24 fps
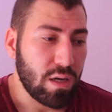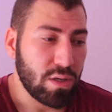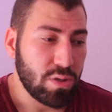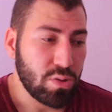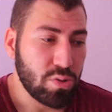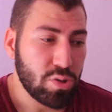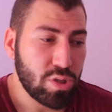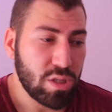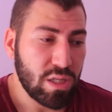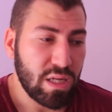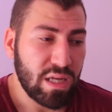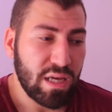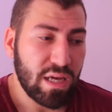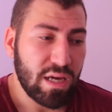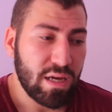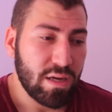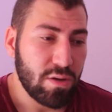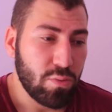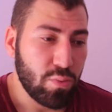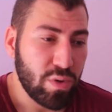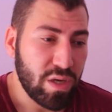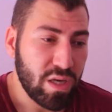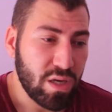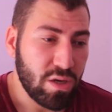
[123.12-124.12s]
usually
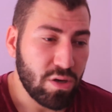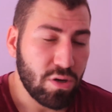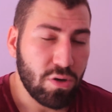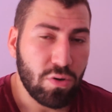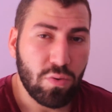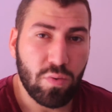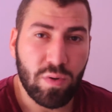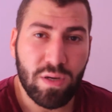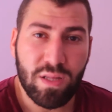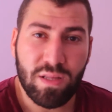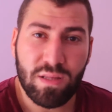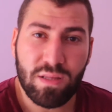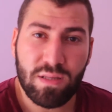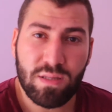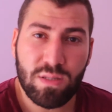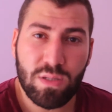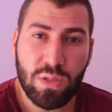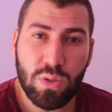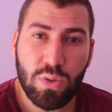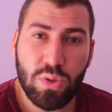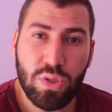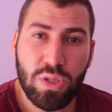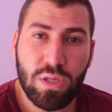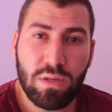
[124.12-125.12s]
we go with
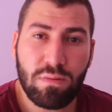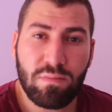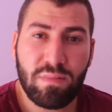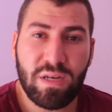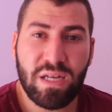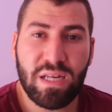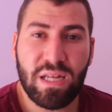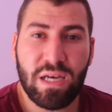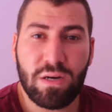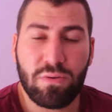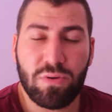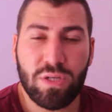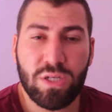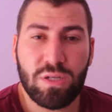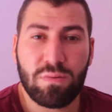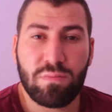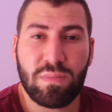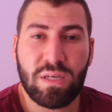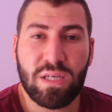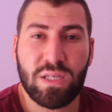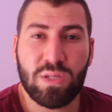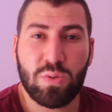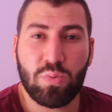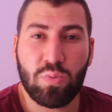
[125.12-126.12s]
social media, which
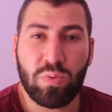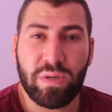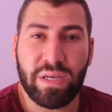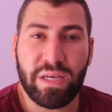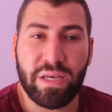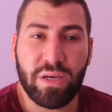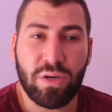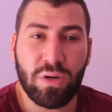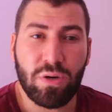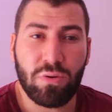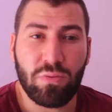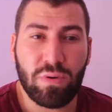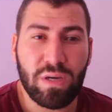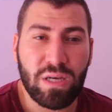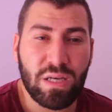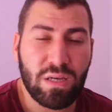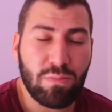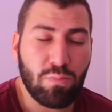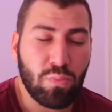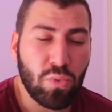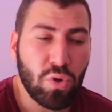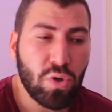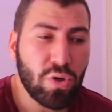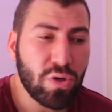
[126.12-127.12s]
means we go
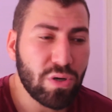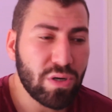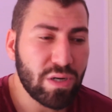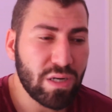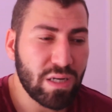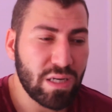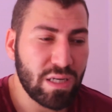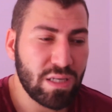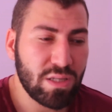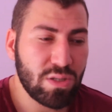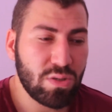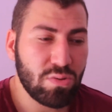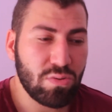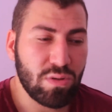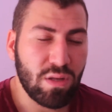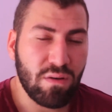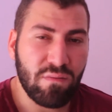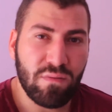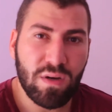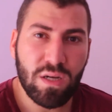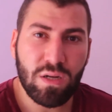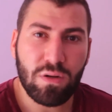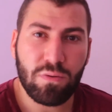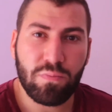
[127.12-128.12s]
more into
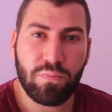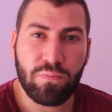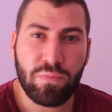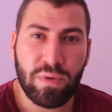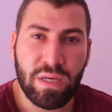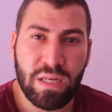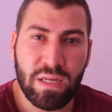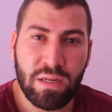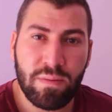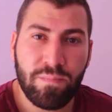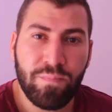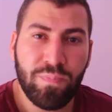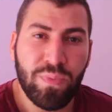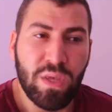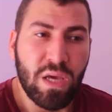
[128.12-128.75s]
development.